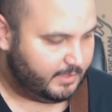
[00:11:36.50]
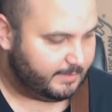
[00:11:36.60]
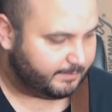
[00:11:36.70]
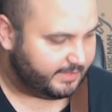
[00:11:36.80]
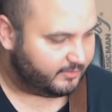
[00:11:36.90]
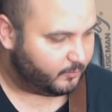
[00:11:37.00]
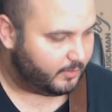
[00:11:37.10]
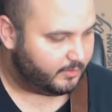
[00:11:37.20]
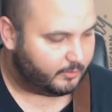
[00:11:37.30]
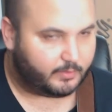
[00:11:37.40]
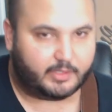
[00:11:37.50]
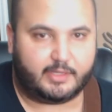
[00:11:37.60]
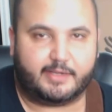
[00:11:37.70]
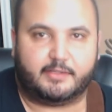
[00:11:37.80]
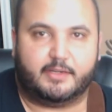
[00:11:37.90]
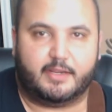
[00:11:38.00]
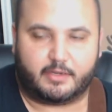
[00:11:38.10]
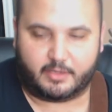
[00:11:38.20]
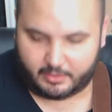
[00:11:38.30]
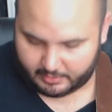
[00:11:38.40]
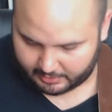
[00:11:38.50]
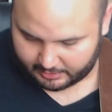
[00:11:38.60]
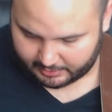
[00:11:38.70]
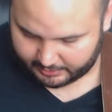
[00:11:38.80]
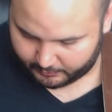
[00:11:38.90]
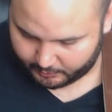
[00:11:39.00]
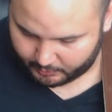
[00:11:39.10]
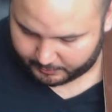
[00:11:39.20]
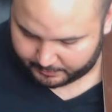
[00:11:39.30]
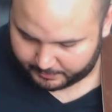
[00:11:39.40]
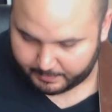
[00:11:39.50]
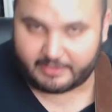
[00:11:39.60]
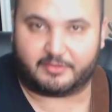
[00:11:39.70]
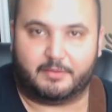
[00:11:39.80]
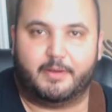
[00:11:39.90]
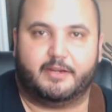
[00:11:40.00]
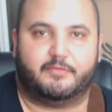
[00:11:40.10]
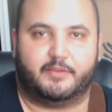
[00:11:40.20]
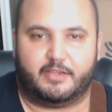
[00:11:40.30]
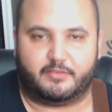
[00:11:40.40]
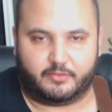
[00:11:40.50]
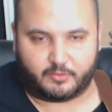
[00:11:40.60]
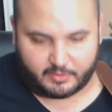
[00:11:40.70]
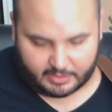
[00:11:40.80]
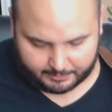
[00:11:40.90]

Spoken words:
It plays well. I really like the neck. I will make some modifications to it.